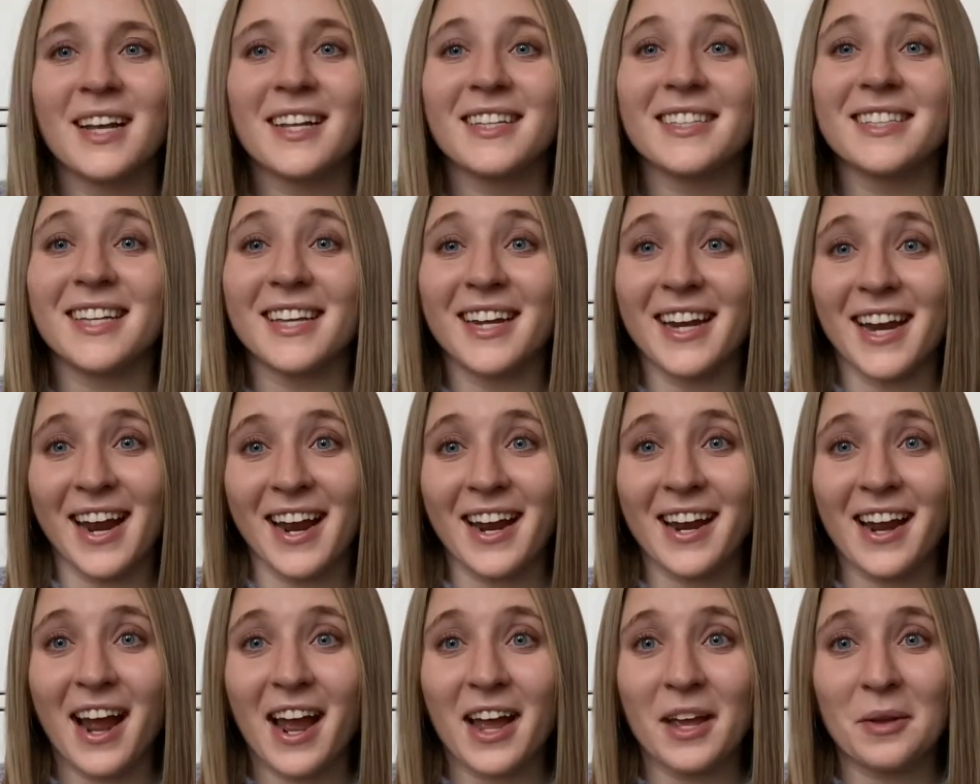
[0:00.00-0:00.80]

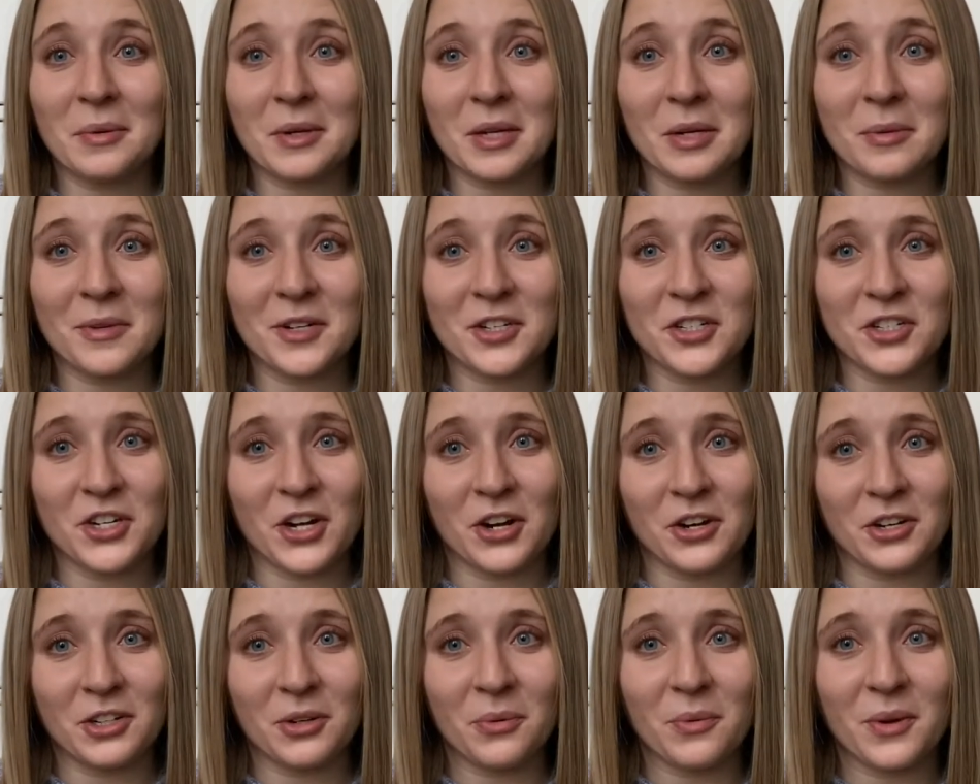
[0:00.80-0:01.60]
Today, I'm going to be
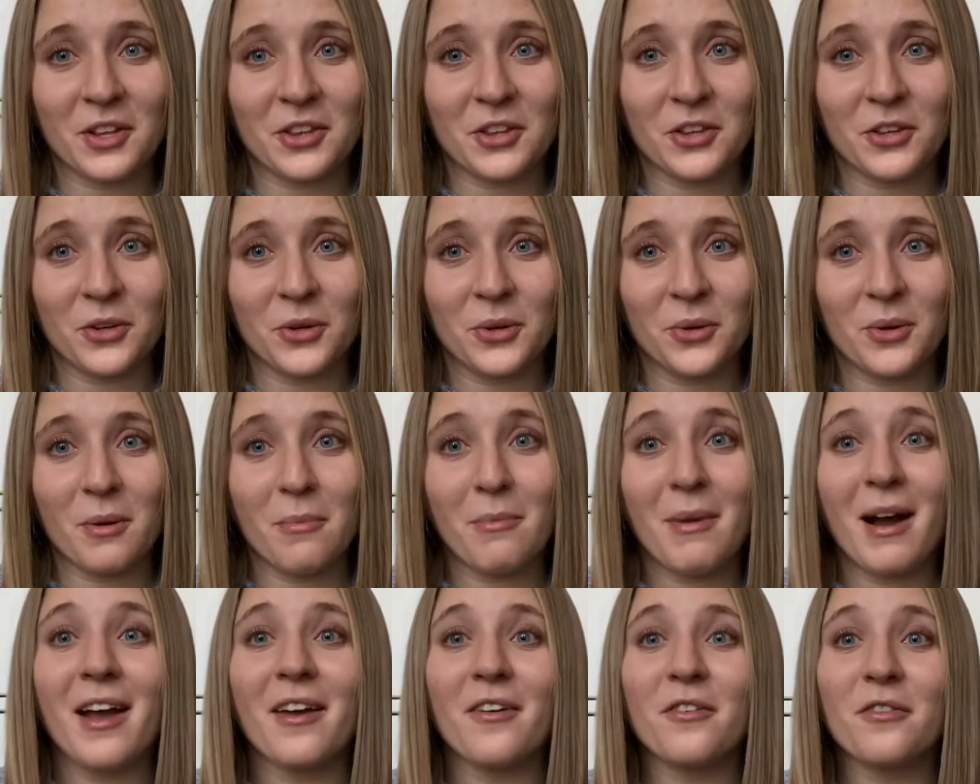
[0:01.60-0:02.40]
sharing with you
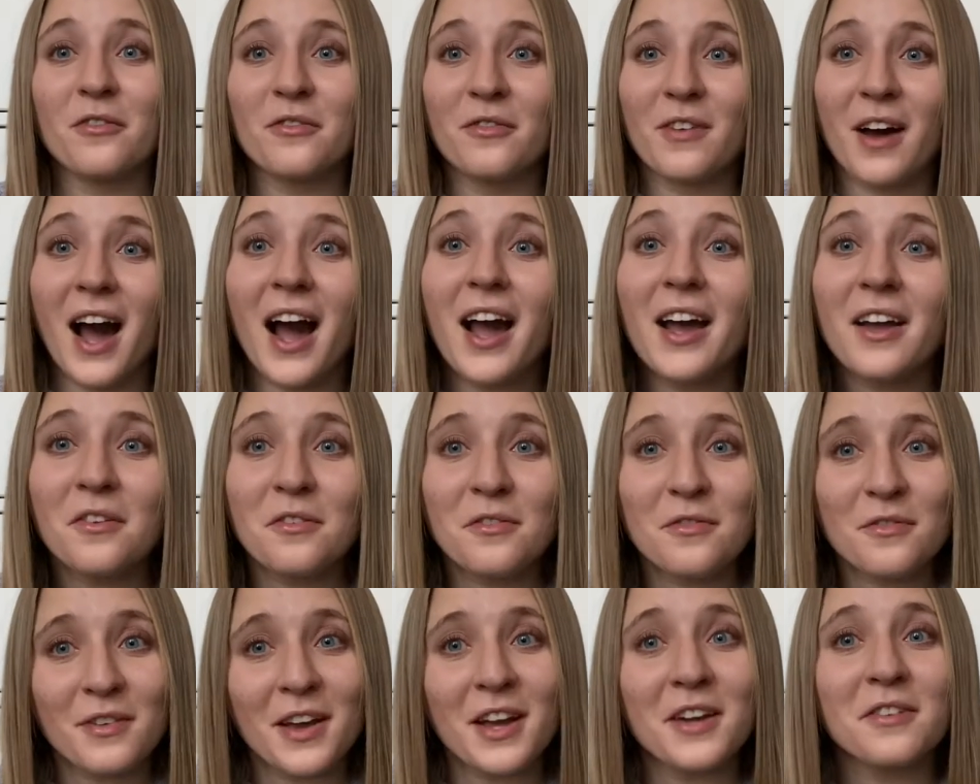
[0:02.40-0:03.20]
my 5
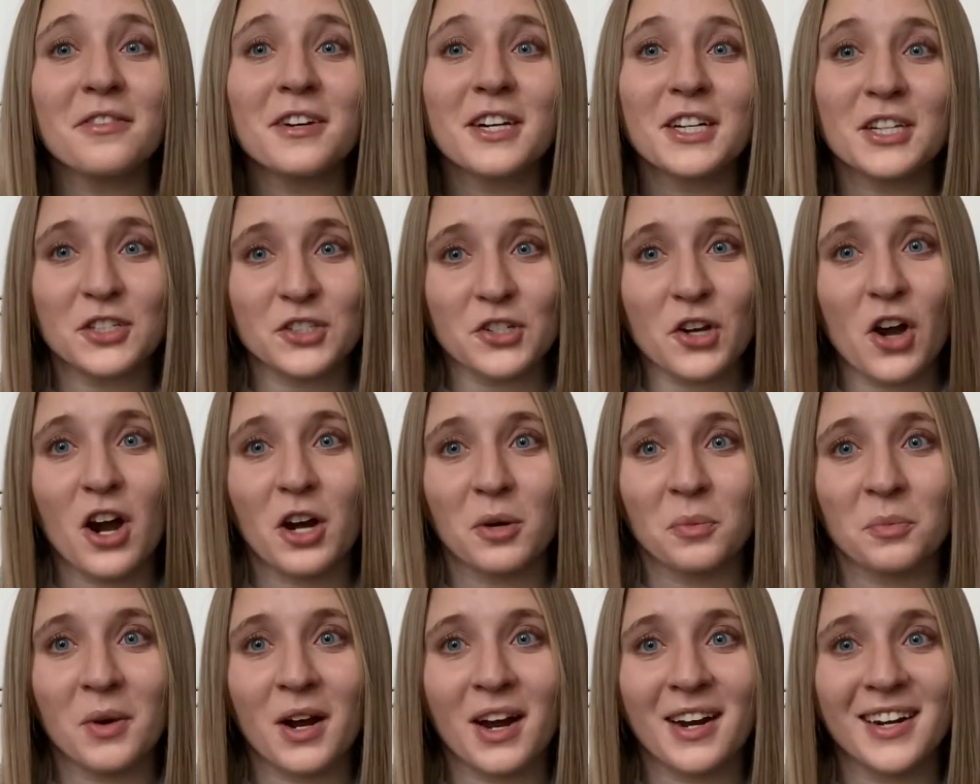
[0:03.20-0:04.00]
favorite
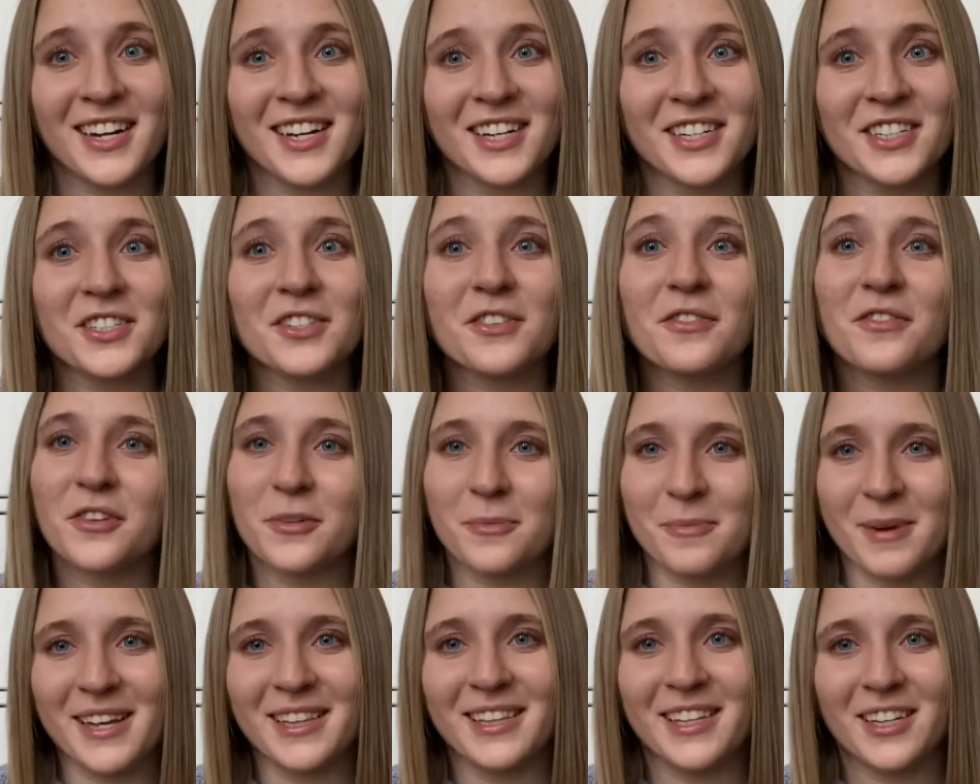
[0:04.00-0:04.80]
dog products for
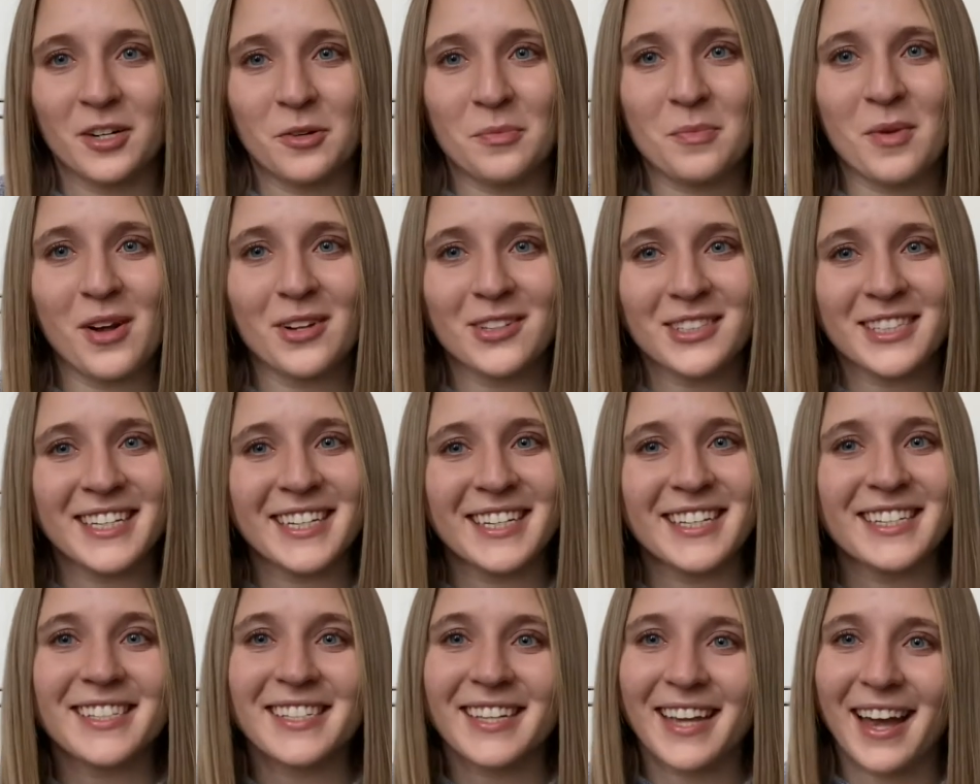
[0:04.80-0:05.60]
my little
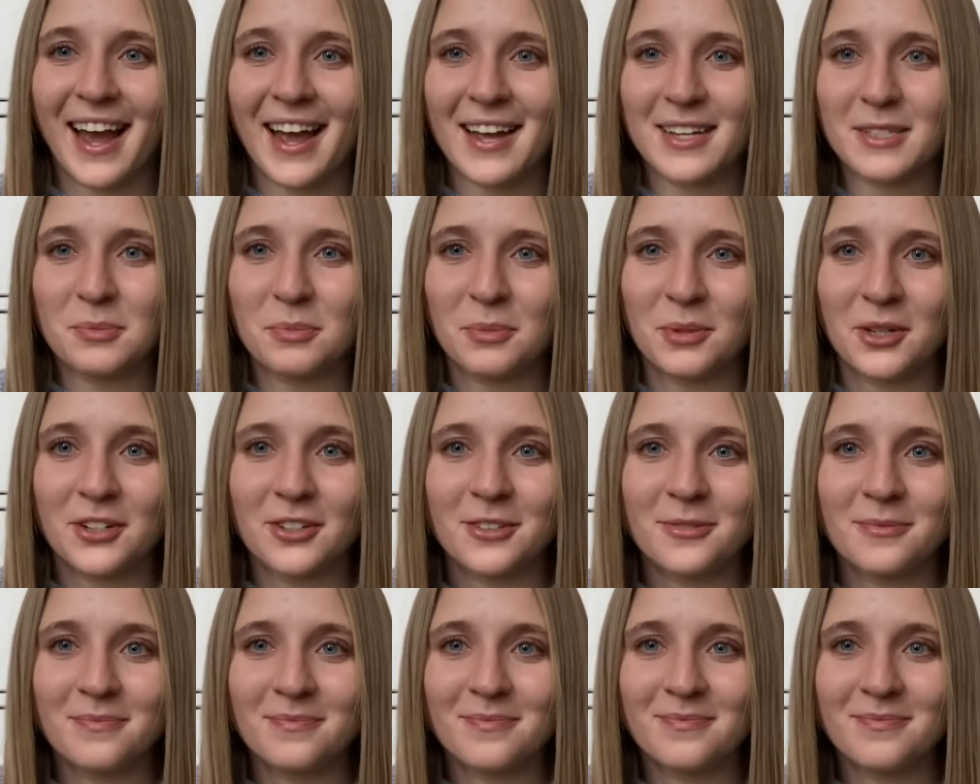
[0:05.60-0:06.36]
Maltese Casper.